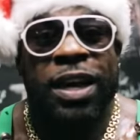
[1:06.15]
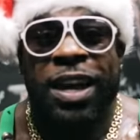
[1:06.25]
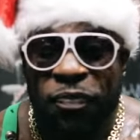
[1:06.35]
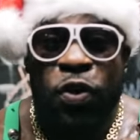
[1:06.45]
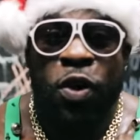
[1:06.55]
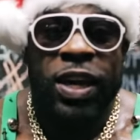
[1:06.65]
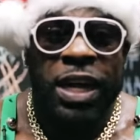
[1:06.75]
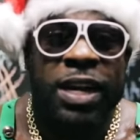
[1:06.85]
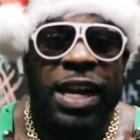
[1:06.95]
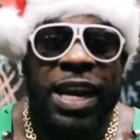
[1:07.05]
If you're on the
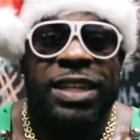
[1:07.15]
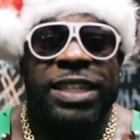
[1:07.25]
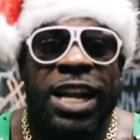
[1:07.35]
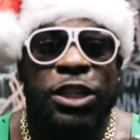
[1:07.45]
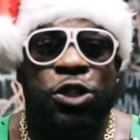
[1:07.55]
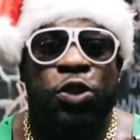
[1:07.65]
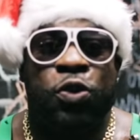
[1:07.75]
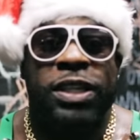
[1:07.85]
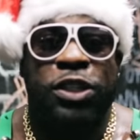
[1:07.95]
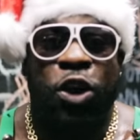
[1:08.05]
internet, I tell you, do
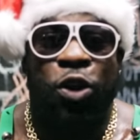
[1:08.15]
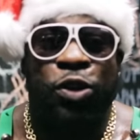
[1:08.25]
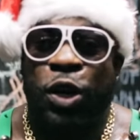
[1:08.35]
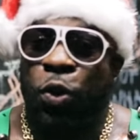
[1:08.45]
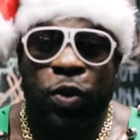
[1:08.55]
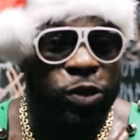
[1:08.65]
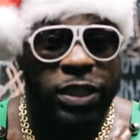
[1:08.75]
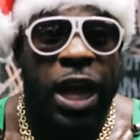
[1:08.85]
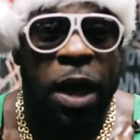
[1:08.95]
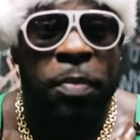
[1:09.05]
these curls. We're gonna
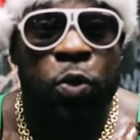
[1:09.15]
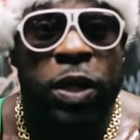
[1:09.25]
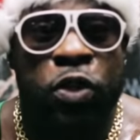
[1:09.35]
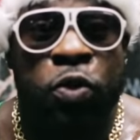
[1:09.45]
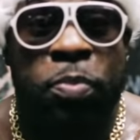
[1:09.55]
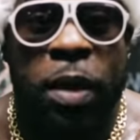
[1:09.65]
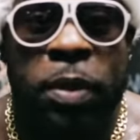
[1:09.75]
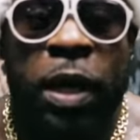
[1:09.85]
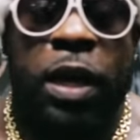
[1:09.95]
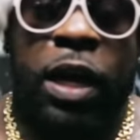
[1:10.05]
see how many we can do,
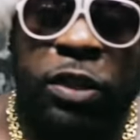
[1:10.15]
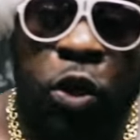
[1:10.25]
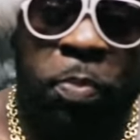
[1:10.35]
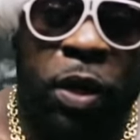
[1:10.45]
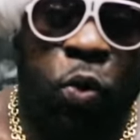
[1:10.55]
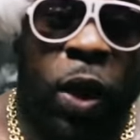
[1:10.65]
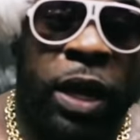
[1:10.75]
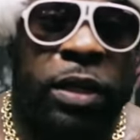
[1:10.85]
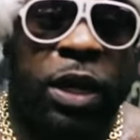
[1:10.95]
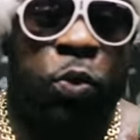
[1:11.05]
baby. It's gonna be a
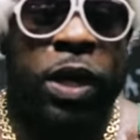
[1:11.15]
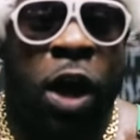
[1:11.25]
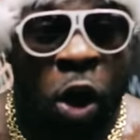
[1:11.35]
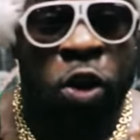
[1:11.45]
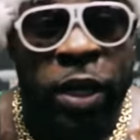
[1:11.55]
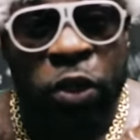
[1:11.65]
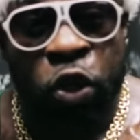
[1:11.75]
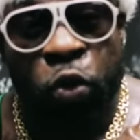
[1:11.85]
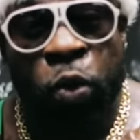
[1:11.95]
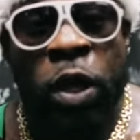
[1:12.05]
weight that we all can
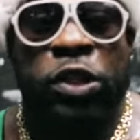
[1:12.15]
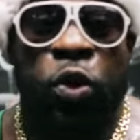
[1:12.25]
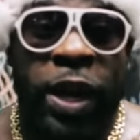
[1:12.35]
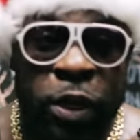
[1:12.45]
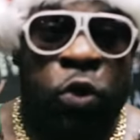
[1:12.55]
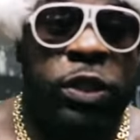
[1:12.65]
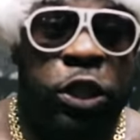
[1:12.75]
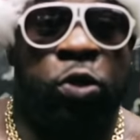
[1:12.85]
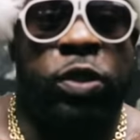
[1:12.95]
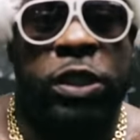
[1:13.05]
do, so ain't no
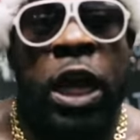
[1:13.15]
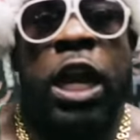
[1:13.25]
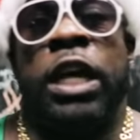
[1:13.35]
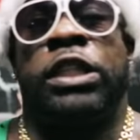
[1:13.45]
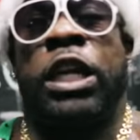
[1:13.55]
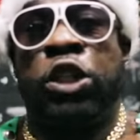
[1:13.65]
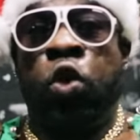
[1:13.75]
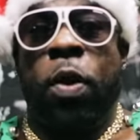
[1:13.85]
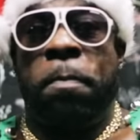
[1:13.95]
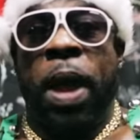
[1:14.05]
excuses. Let's get
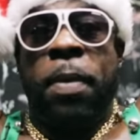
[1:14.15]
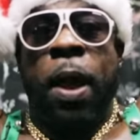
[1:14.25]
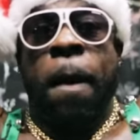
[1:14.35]
to it, baby.